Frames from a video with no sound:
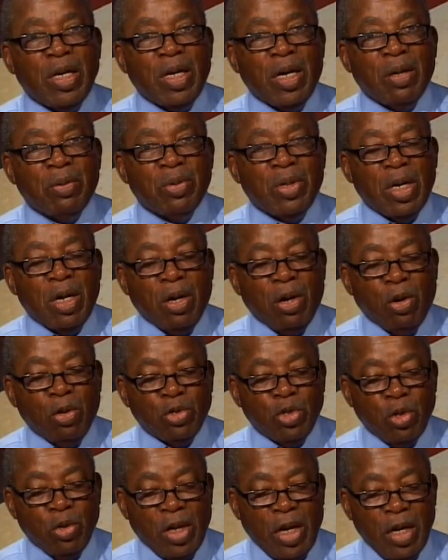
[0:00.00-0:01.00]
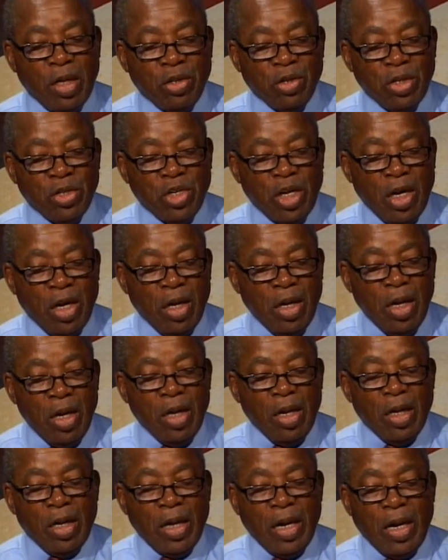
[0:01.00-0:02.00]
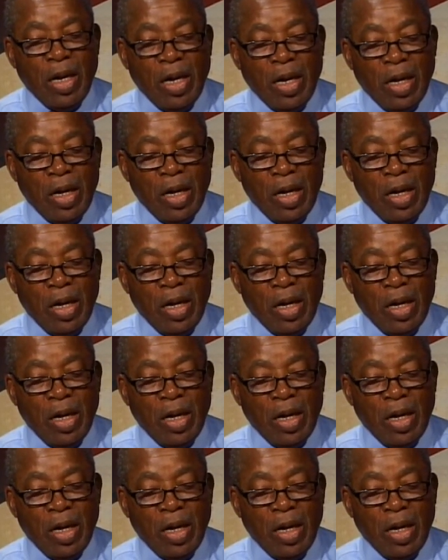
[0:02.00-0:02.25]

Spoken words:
I would also like to say that